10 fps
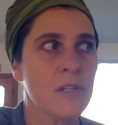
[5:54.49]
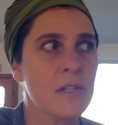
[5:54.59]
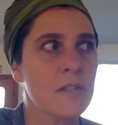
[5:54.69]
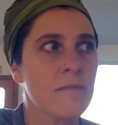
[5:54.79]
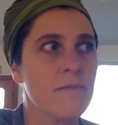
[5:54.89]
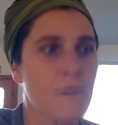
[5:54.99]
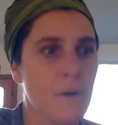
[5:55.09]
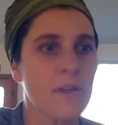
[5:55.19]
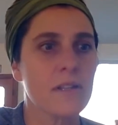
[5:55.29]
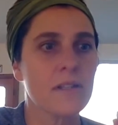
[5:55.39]
just a
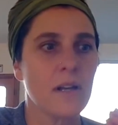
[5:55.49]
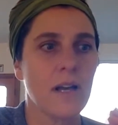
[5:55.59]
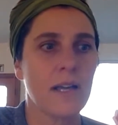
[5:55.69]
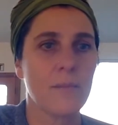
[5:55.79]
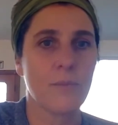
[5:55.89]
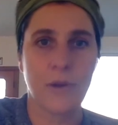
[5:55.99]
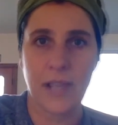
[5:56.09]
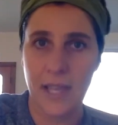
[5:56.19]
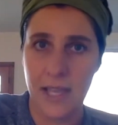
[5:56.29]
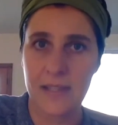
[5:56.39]
focus on
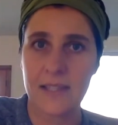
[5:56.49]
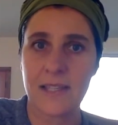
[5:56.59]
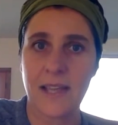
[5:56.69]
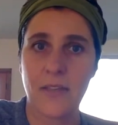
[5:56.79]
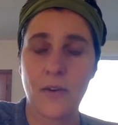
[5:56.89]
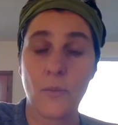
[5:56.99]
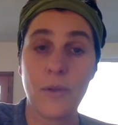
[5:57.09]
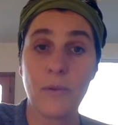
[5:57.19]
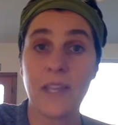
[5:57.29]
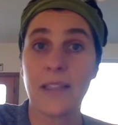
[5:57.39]
bringing kids together.
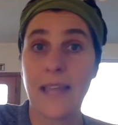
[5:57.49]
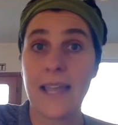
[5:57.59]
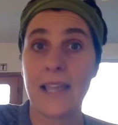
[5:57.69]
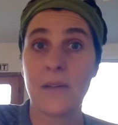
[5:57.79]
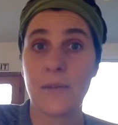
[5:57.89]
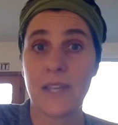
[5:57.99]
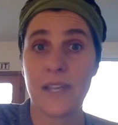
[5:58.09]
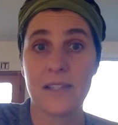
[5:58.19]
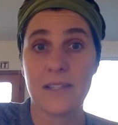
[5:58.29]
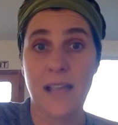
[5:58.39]
We really mm. like it
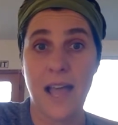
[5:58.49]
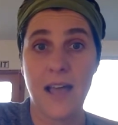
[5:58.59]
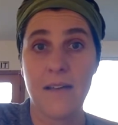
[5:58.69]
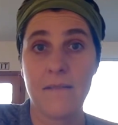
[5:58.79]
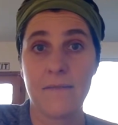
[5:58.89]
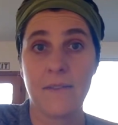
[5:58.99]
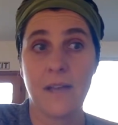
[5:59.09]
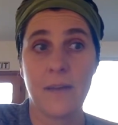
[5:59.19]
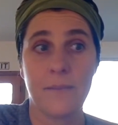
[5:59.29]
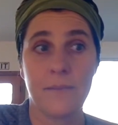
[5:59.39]
when kids have
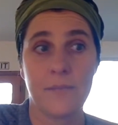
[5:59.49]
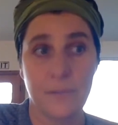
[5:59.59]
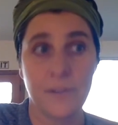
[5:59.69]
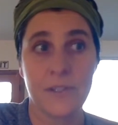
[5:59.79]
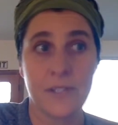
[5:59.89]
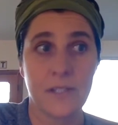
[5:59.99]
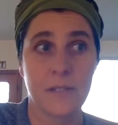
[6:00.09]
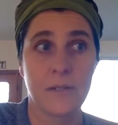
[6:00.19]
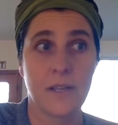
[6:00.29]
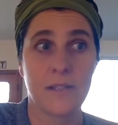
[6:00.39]
um,
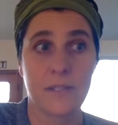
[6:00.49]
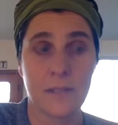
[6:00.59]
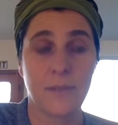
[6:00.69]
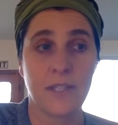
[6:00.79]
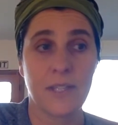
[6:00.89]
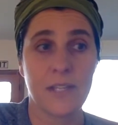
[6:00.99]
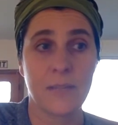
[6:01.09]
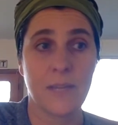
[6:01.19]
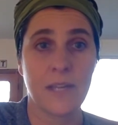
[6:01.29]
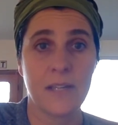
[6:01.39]
differences and
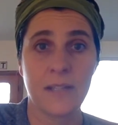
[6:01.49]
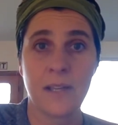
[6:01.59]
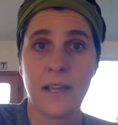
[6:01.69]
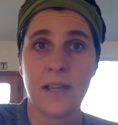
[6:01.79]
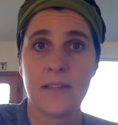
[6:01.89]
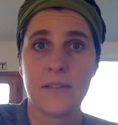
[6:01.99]
disabilities because